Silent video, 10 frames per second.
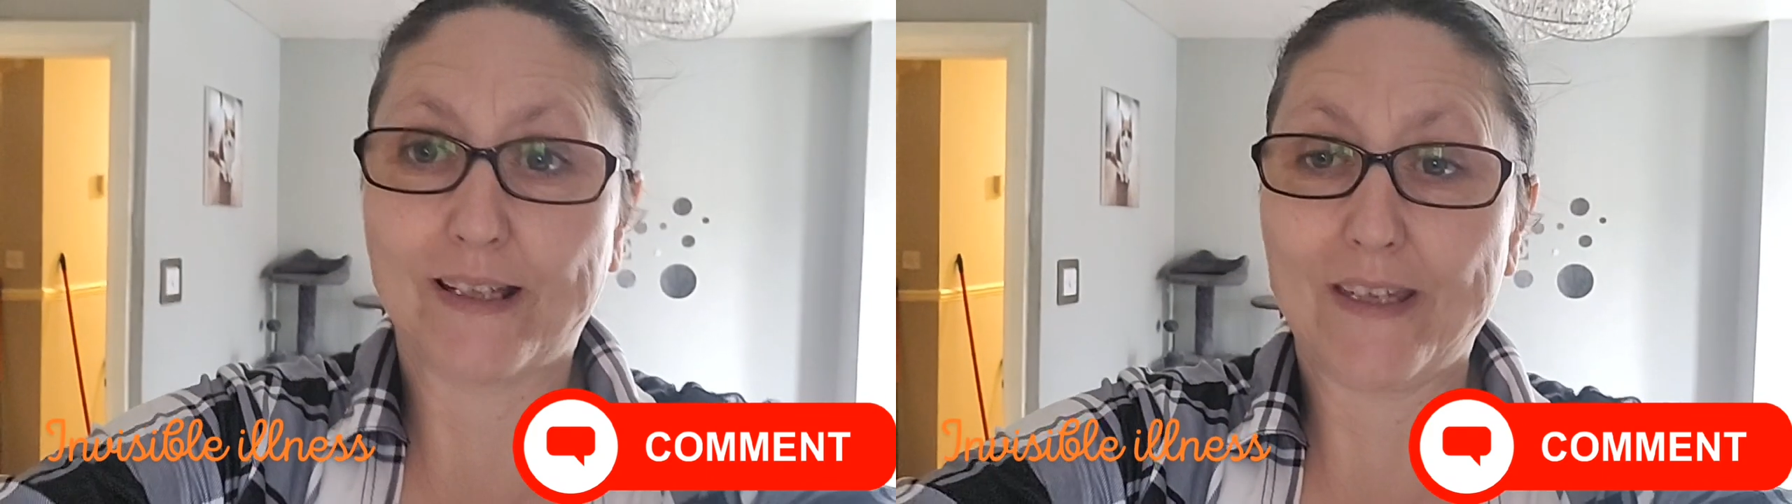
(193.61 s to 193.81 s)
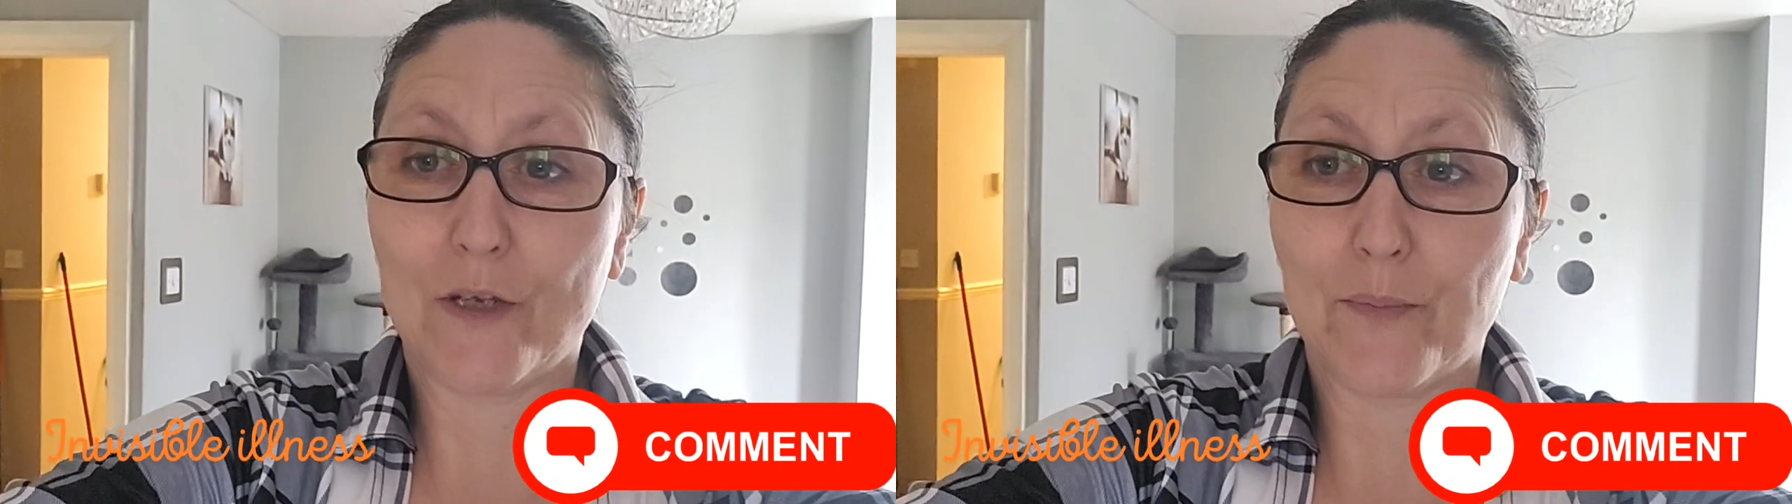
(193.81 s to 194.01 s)

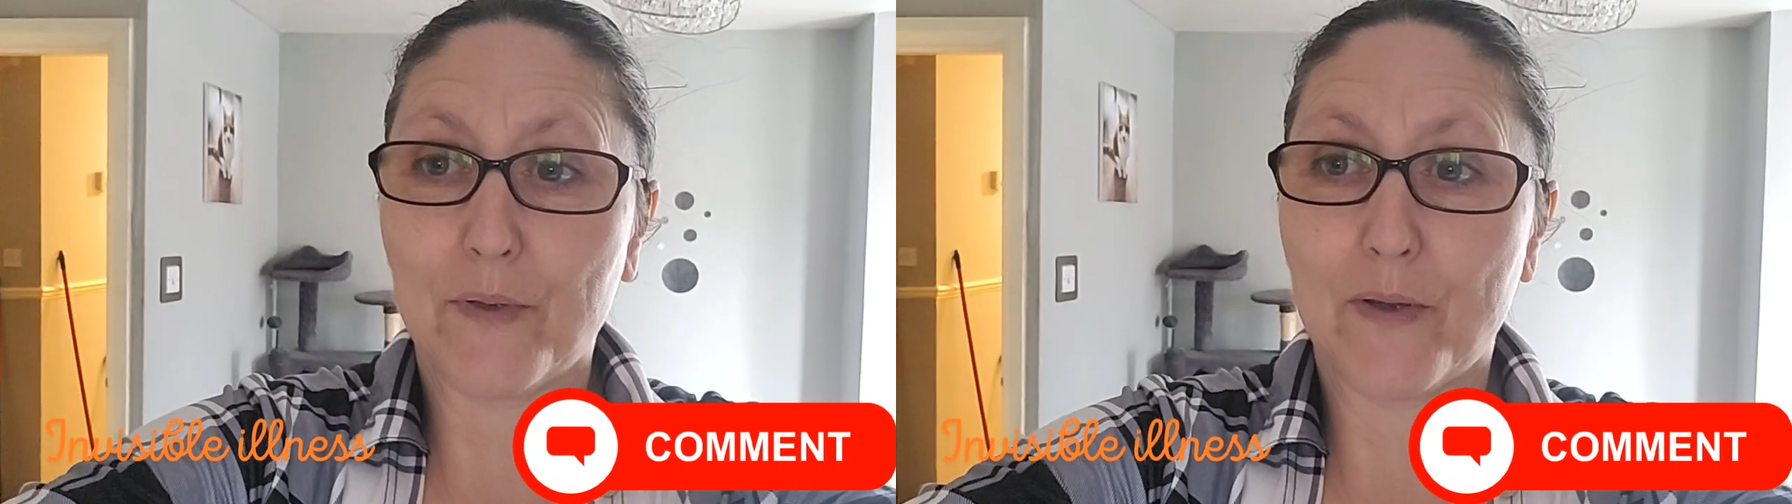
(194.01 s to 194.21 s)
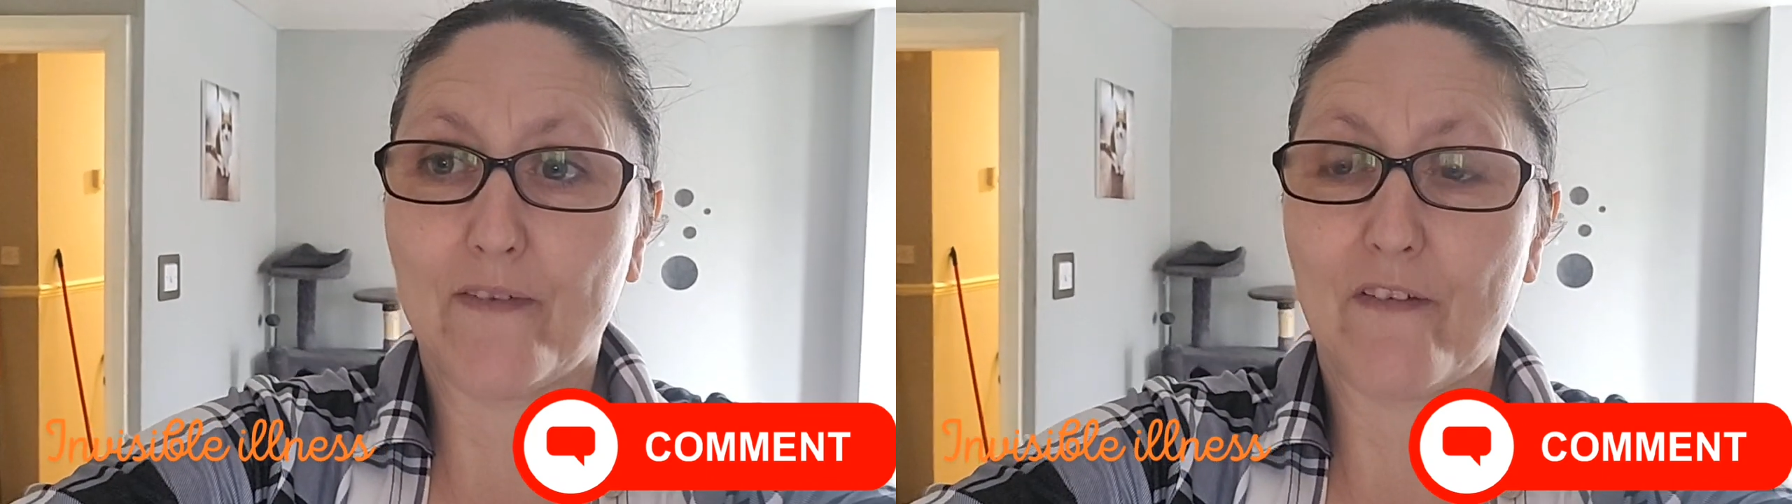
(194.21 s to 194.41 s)
I hope
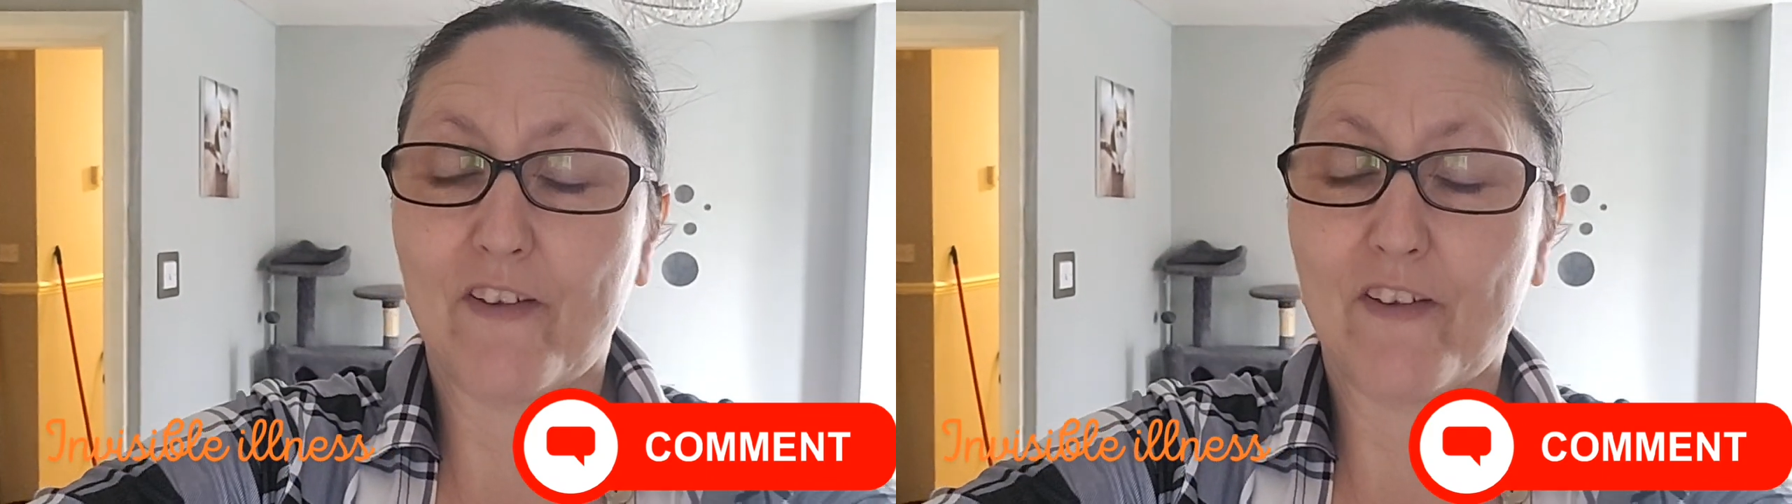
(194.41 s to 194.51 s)
you have a